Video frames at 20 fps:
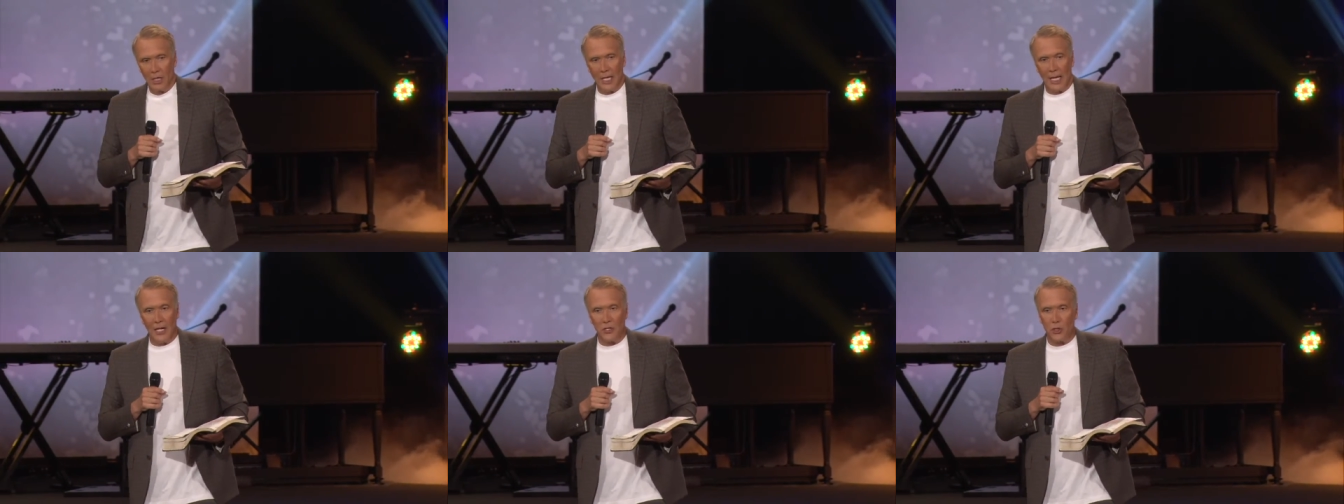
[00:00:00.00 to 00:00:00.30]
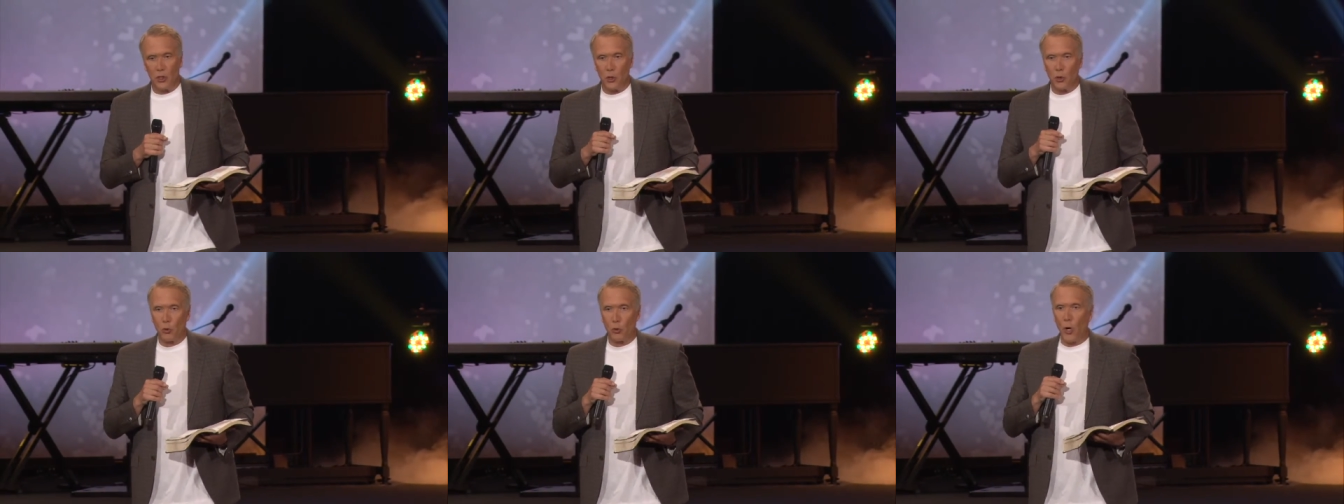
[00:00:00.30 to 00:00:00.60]

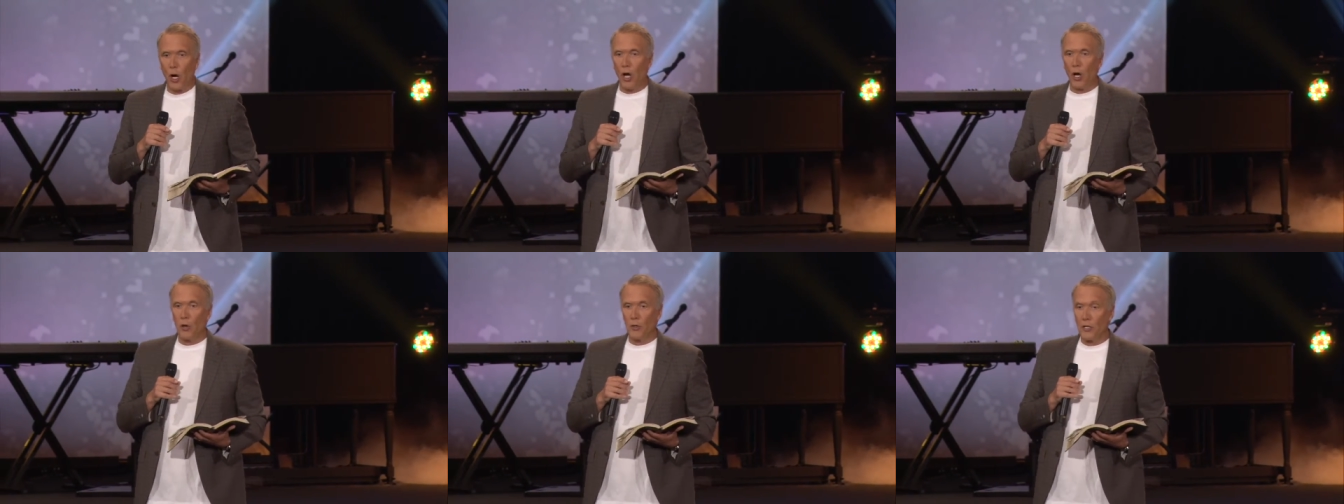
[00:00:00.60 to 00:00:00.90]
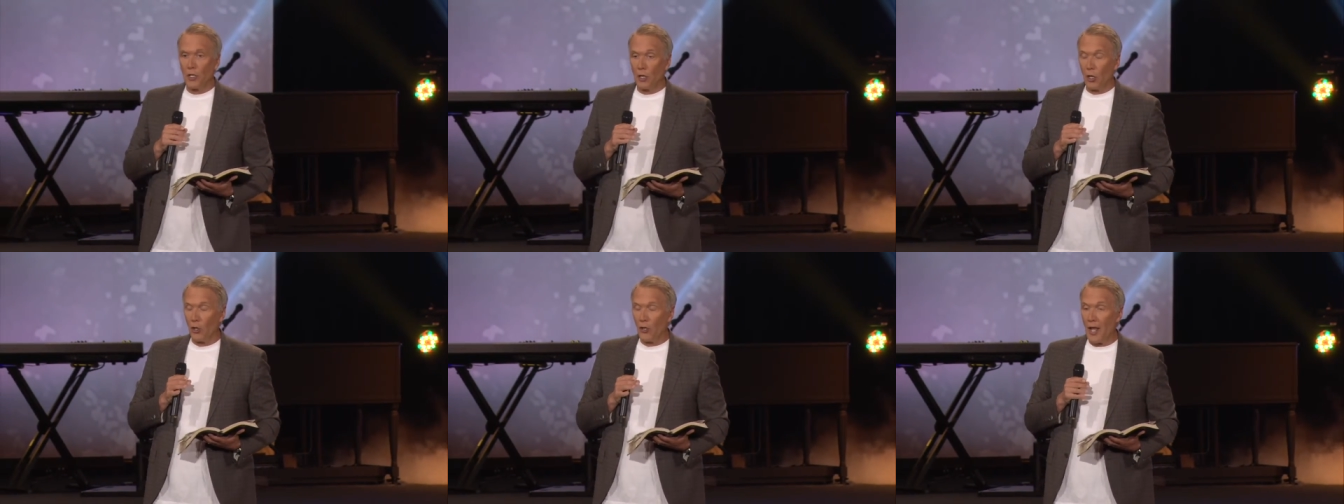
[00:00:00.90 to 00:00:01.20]
As you grow,
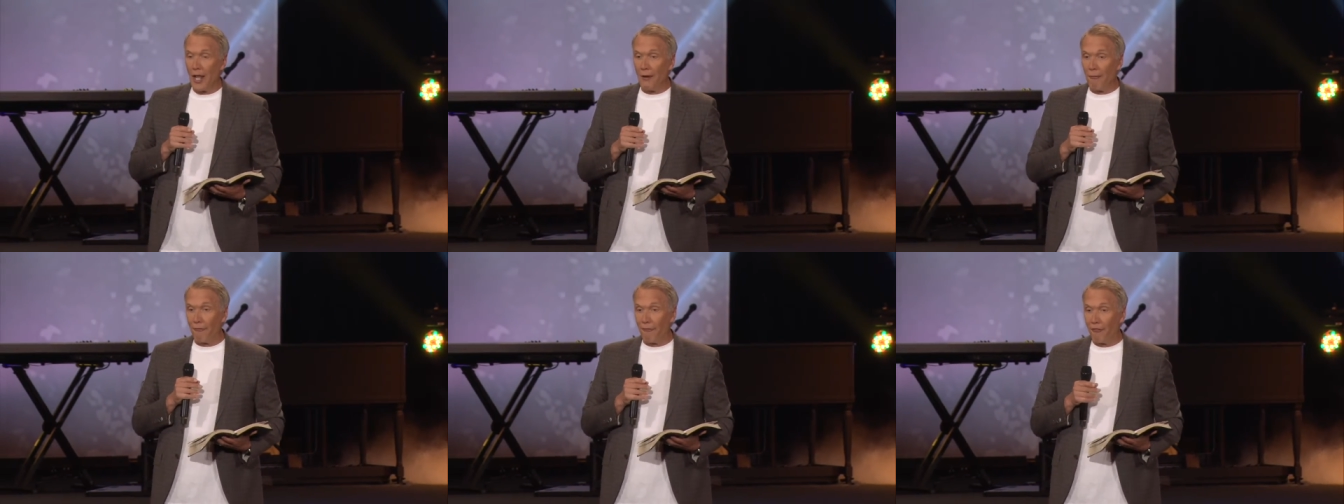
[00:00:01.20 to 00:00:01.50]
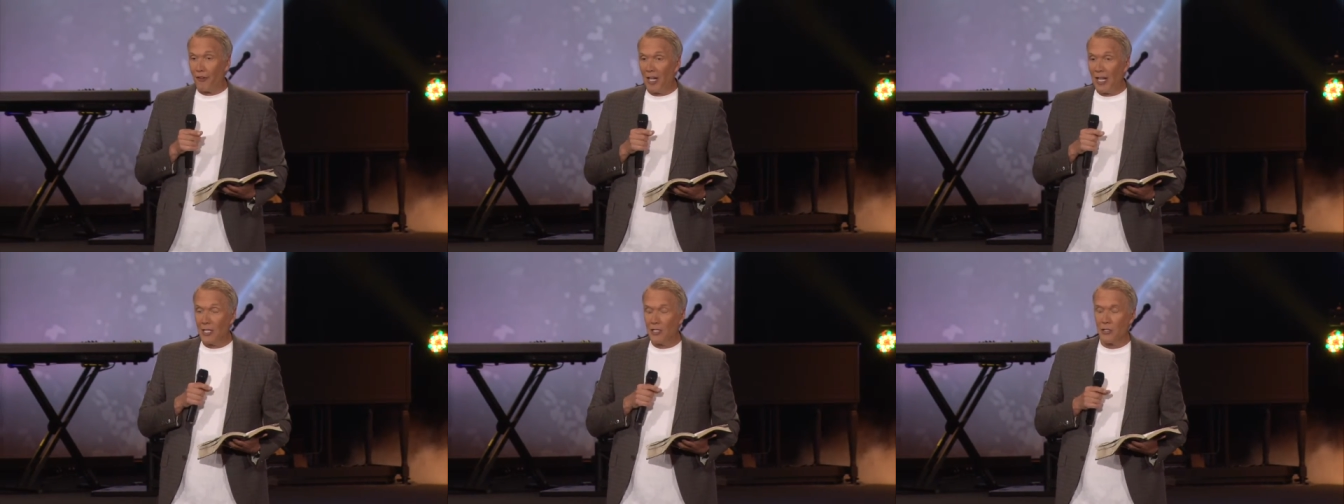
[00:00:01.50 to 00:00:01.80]
you learn how to
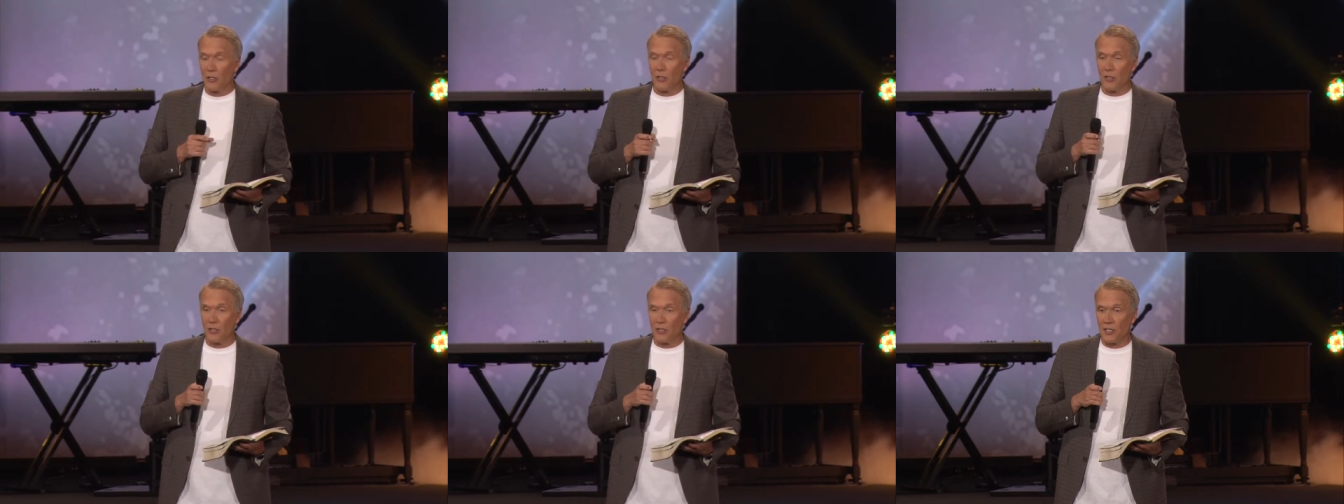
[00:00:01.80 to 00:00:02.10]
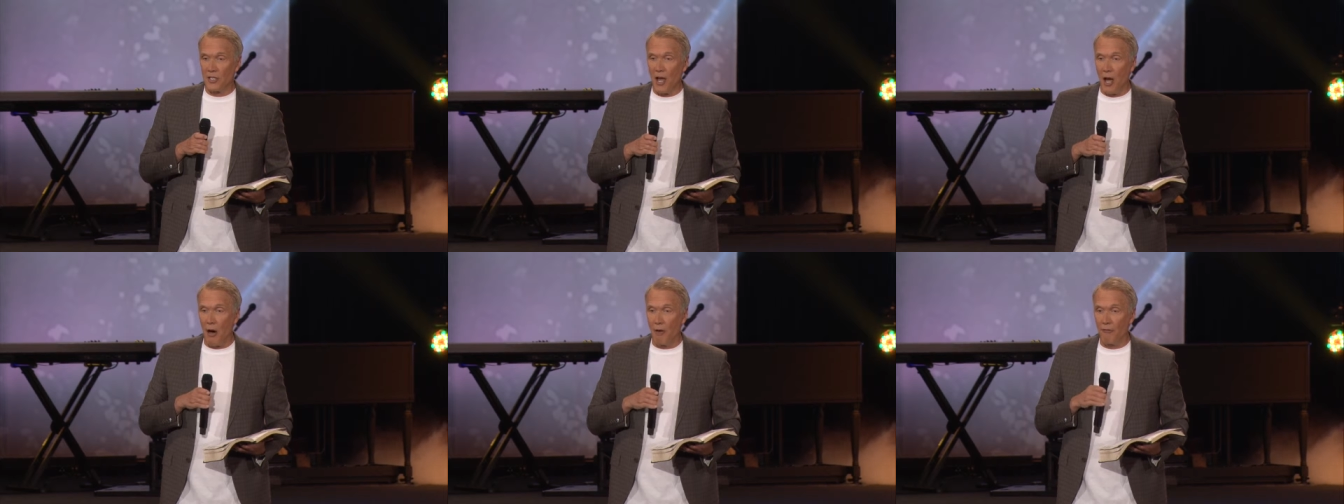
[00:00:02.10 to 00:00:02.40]
feed
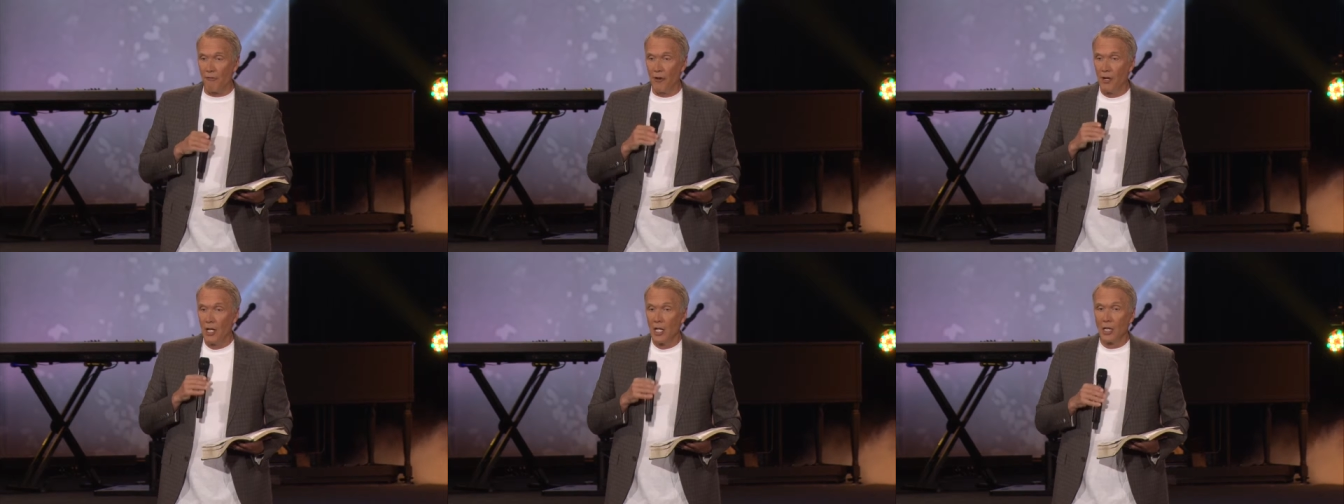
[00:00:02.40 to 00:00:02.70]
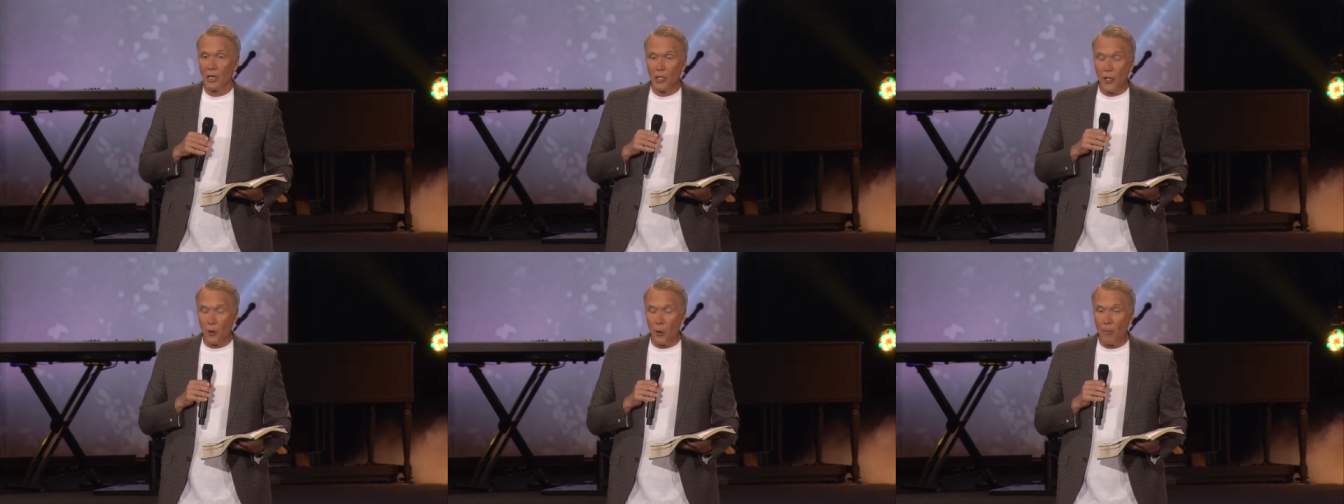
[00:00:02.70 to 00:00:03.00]
yourself
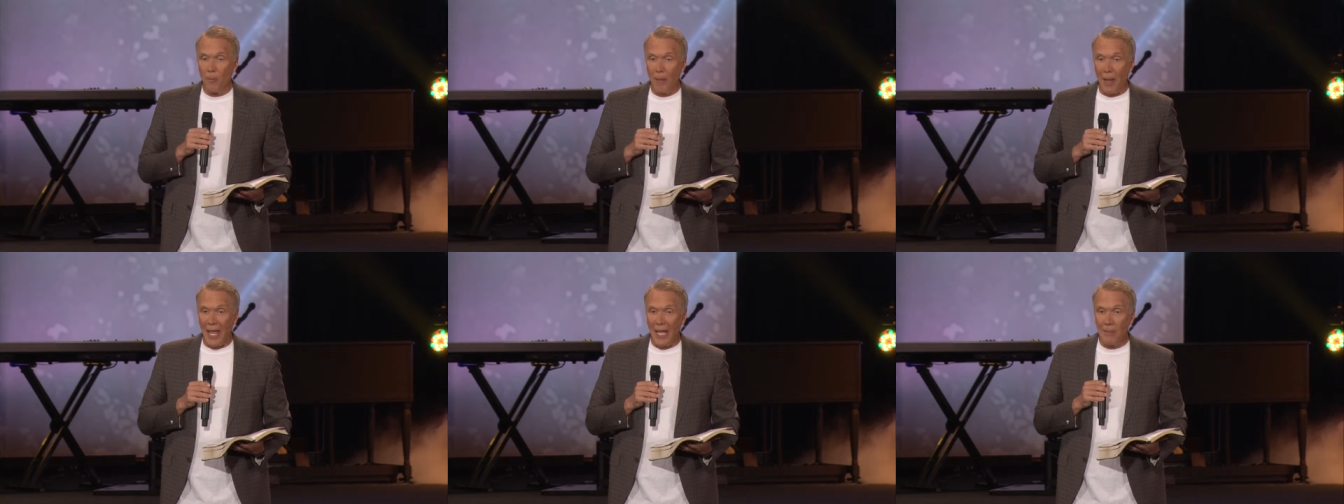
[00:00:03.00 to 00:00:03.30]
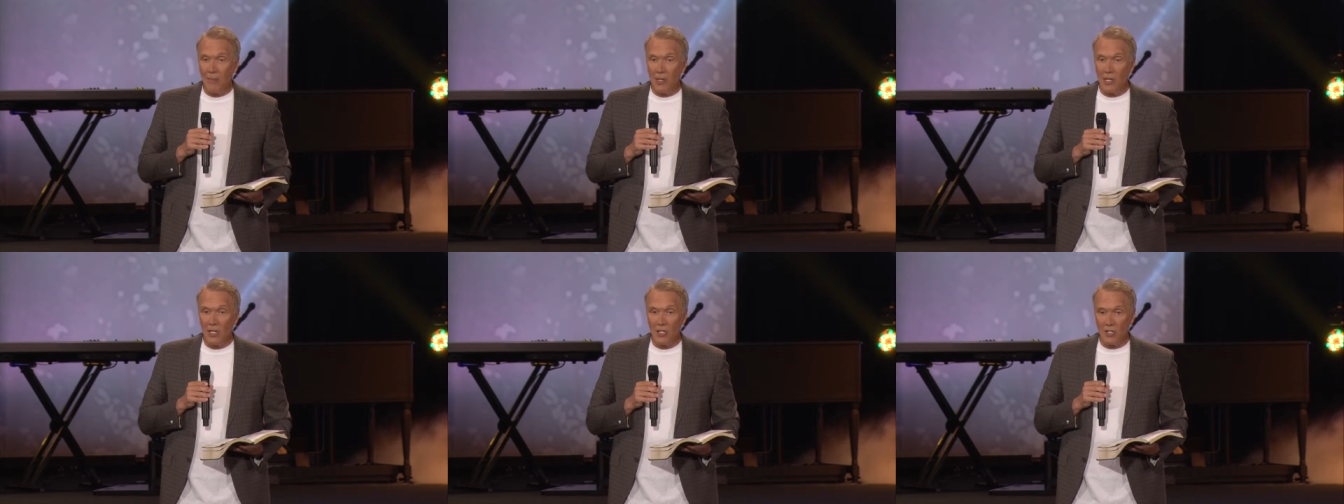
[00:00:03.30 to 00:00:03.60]
little
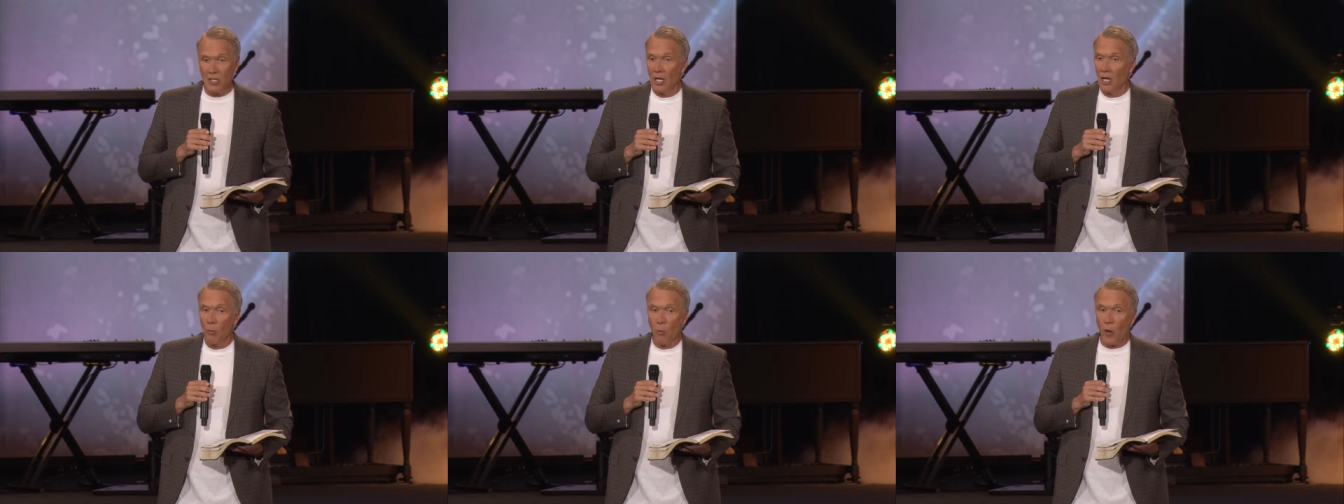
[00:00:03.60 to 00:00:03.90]
babies.